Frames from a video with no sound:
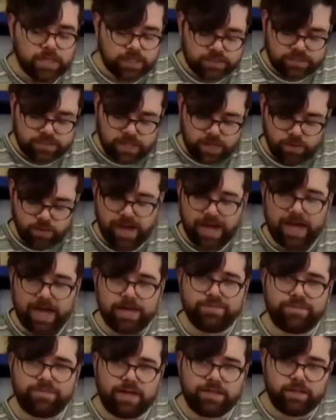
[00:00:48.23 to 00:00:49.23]
So I
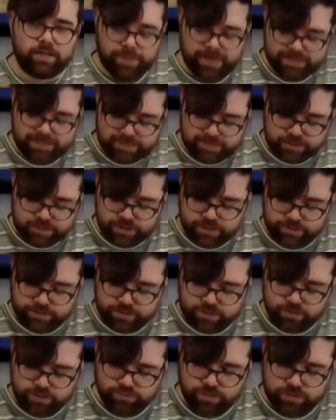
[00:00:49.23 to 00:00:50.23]
find the best thing to do is
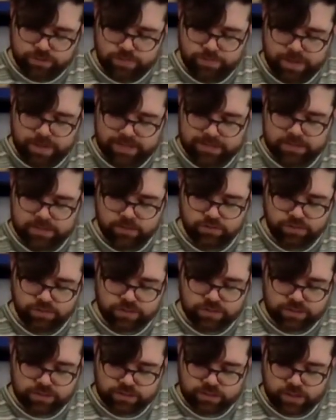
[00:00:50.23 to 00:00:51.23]
to run the pencil across
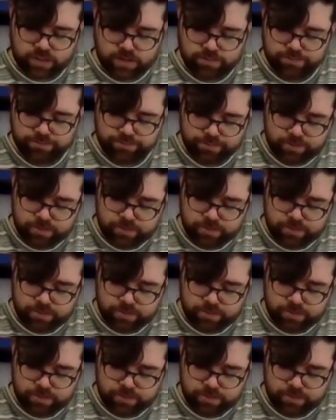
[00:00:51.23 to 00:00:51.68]
the top,